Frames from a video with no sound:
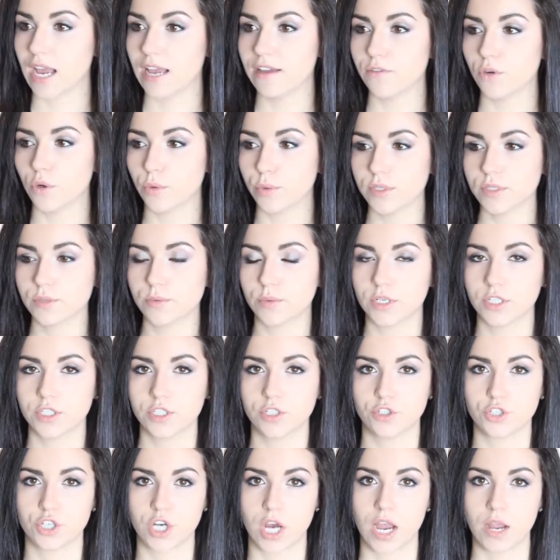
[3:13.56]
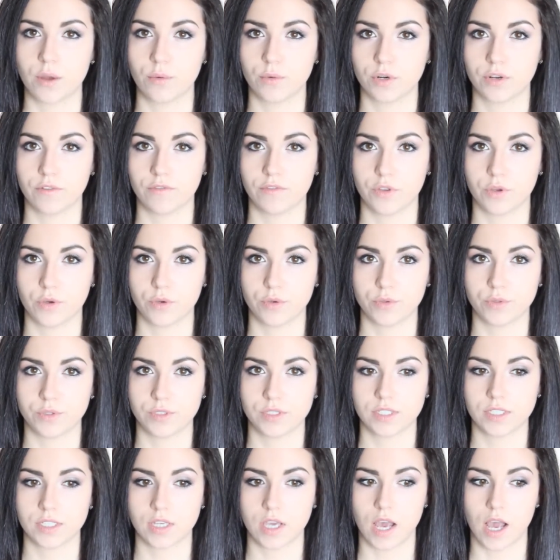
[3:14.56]
I've always wanted to try one of
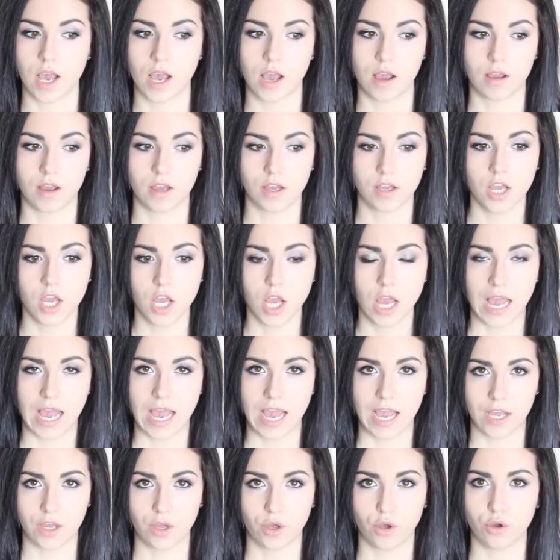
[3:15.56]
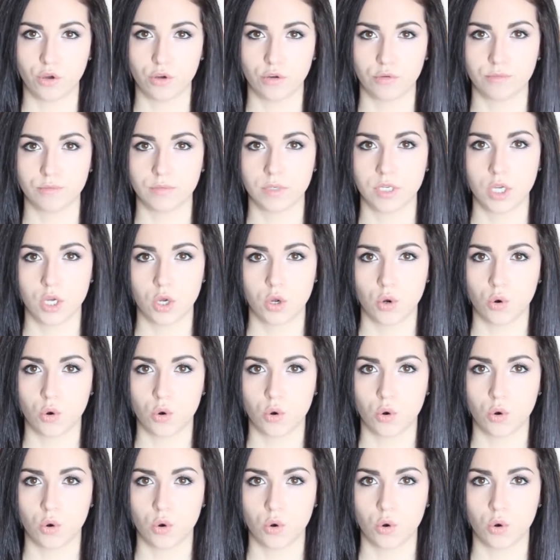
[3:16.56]
those at-home